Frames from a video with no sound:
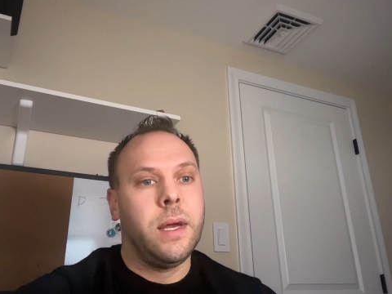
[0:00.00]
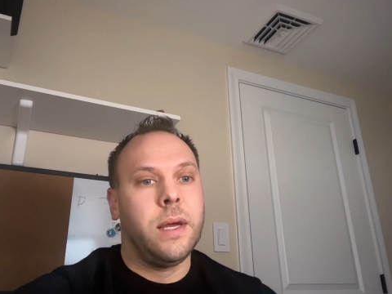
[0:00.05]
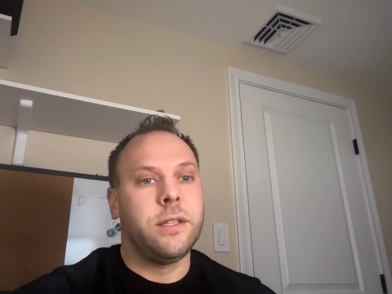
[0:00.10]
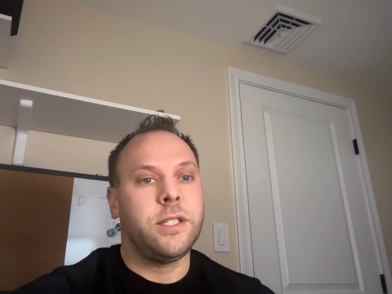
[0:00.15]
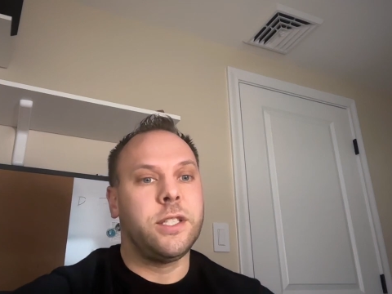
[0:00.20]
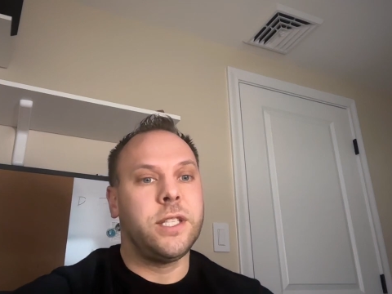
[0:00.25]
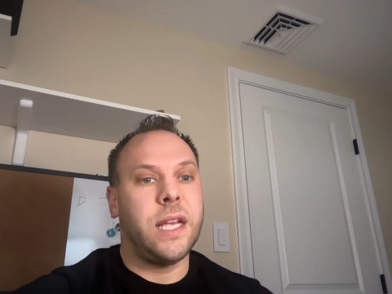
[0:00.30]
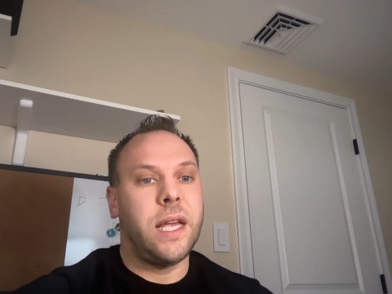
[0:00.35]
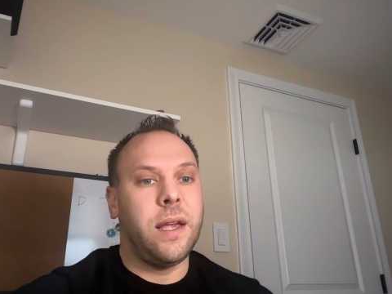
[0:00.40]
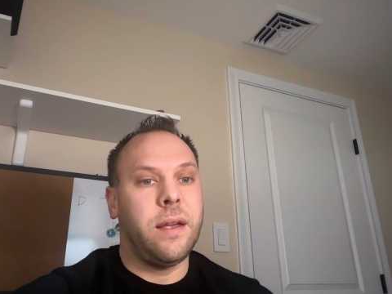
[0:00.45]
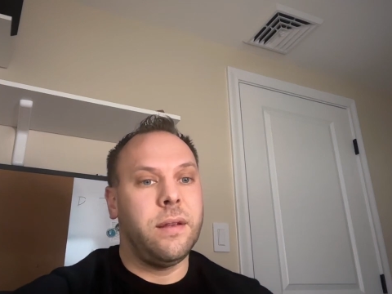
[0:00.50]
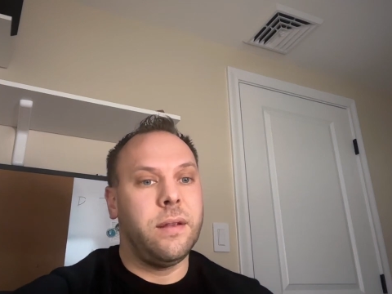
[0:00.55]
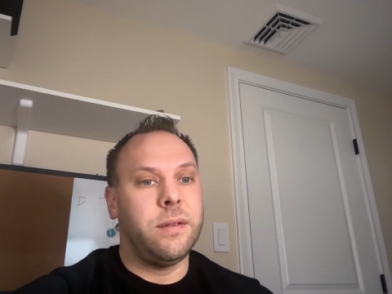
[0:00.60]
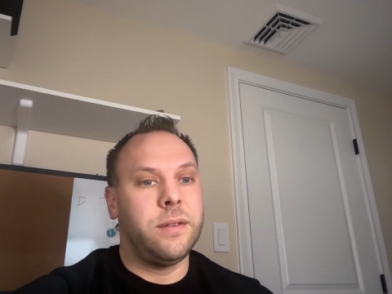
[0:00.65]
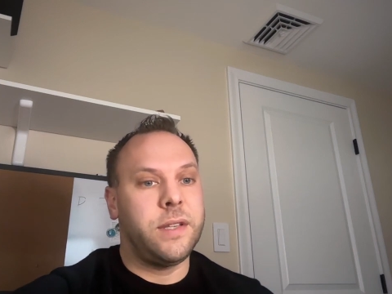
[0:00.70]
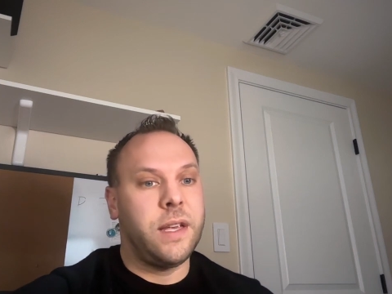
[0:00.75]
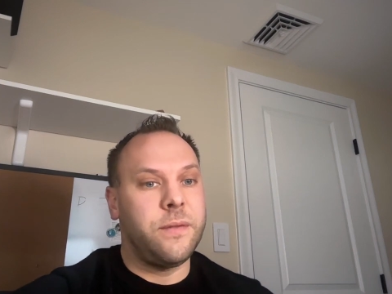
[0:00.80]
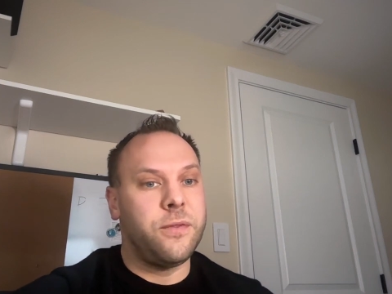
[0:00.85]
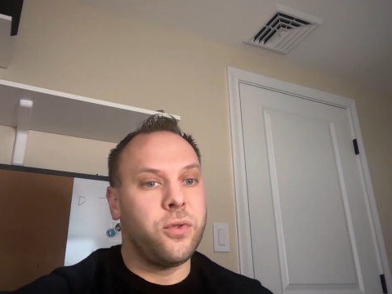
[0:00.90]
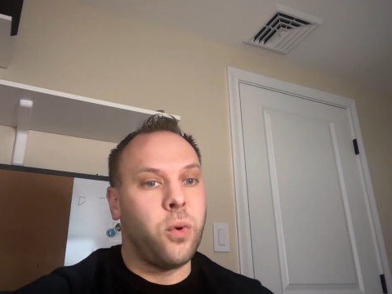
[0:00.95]

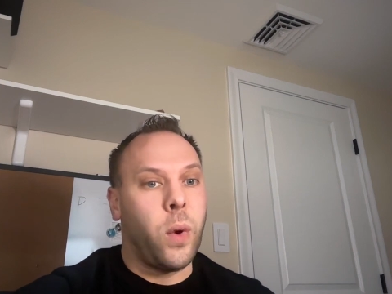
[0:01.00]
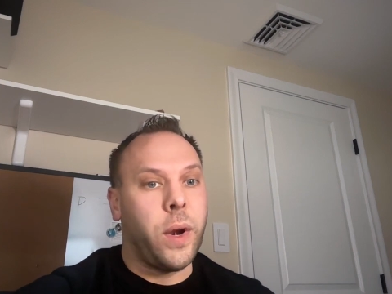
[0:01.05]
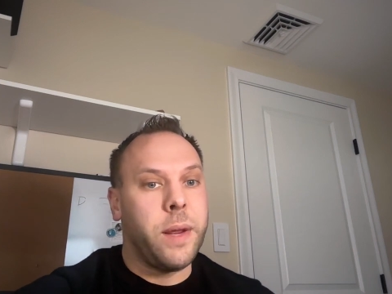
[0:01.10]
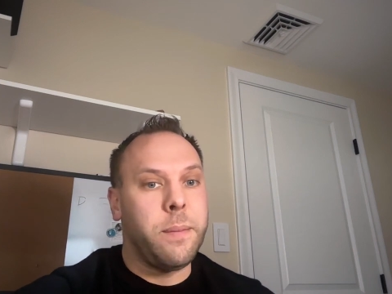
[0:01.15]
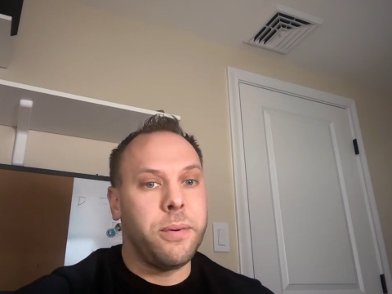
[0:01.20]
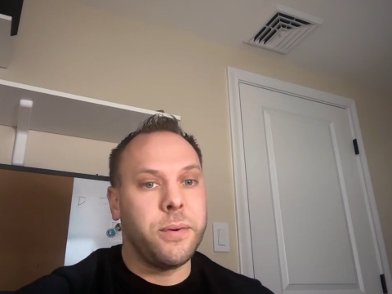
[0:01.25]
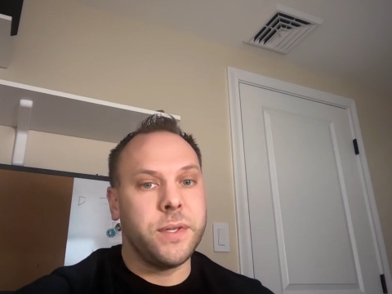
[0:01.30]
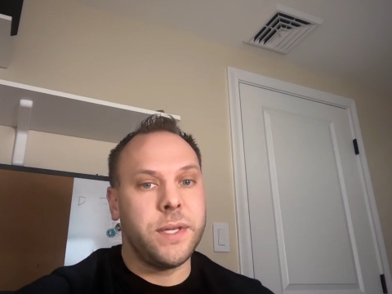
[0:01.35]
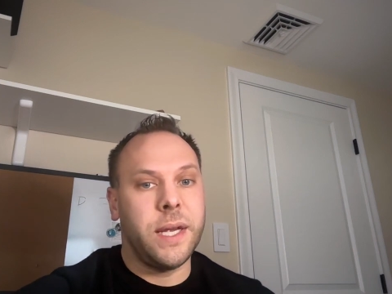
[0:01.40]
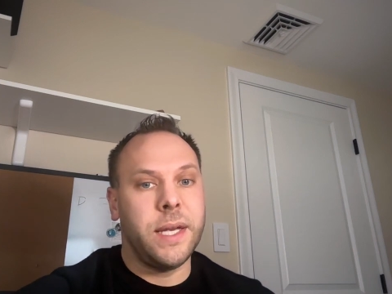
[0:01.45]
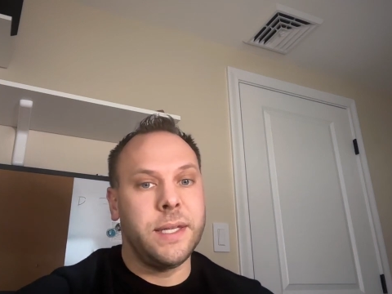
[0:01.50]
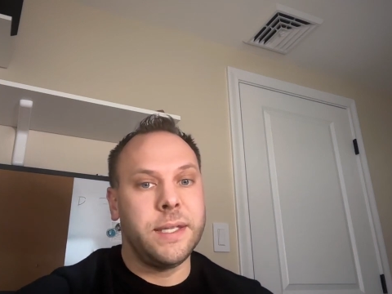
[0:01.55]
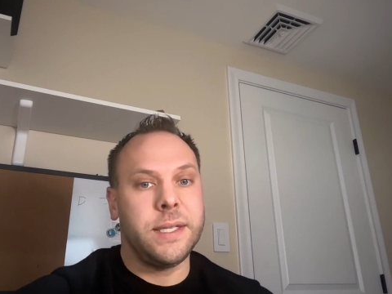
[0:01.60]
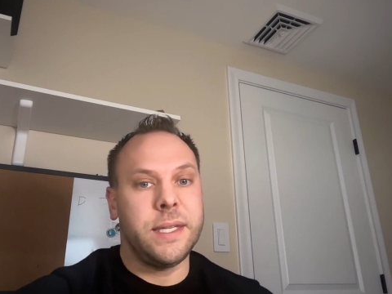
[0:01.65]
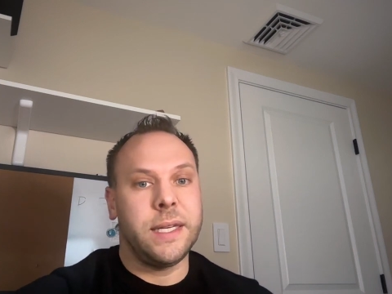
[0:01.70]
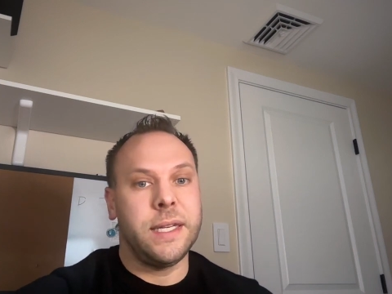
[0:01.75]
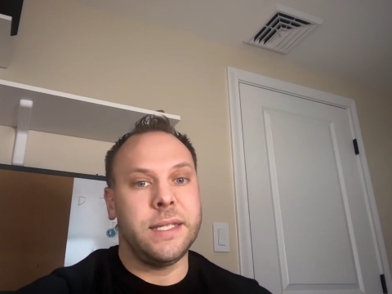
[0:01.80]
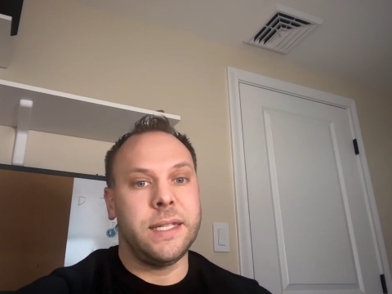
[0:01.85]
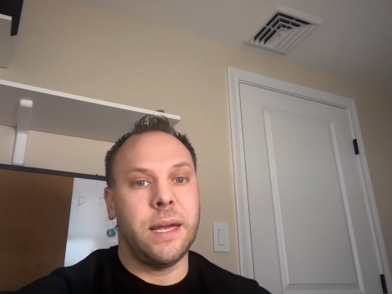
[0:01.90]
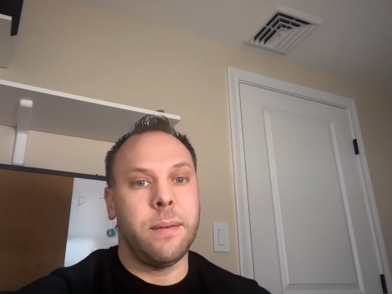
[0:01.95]
saves 20%
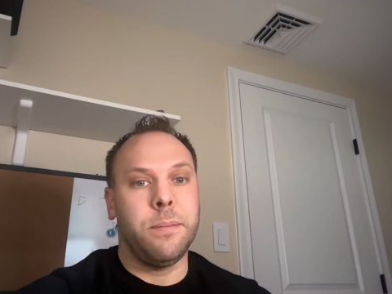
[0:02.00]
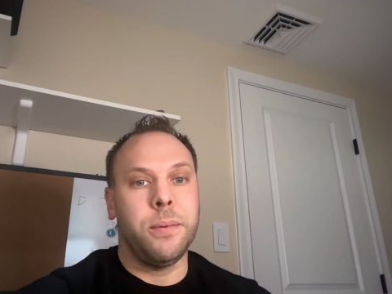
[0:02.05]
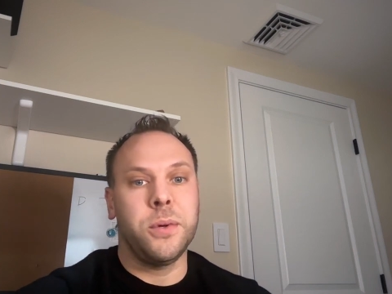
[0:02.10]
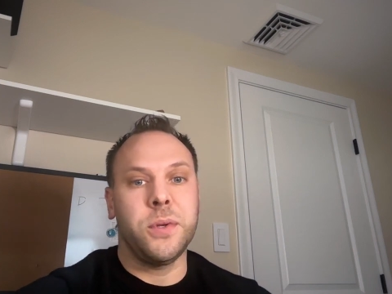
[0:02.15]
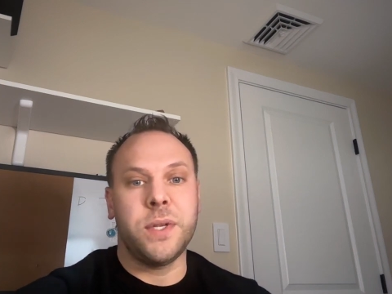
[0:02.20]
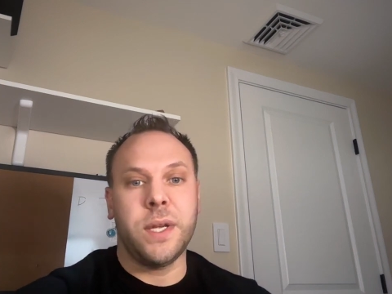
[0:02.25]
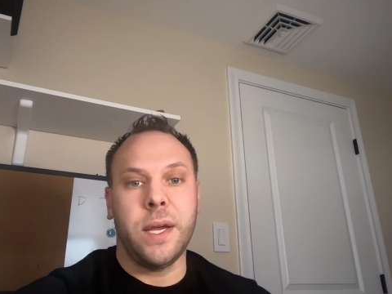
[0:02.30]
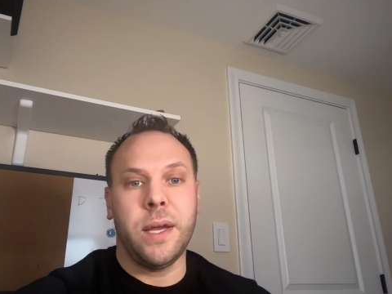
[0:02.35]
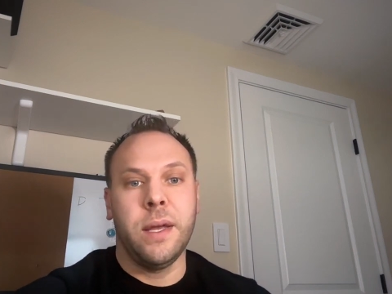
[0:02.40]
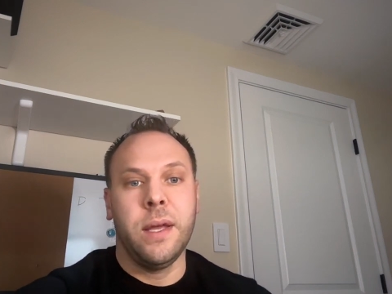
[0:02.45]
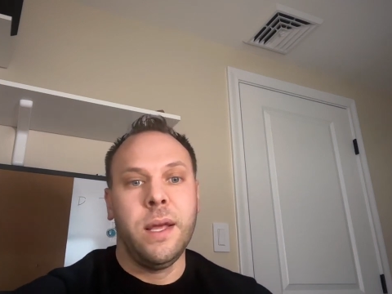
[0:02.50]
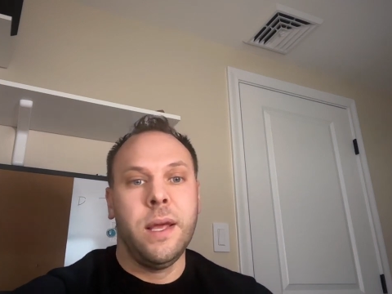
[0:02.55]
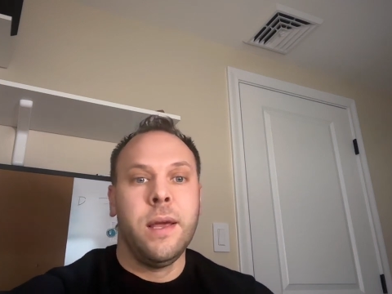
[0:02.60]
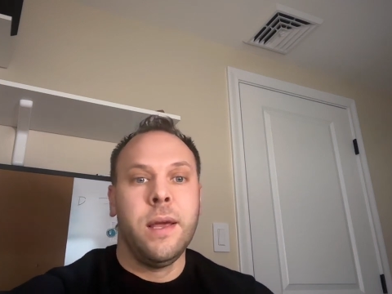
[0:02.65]
instead of 10%,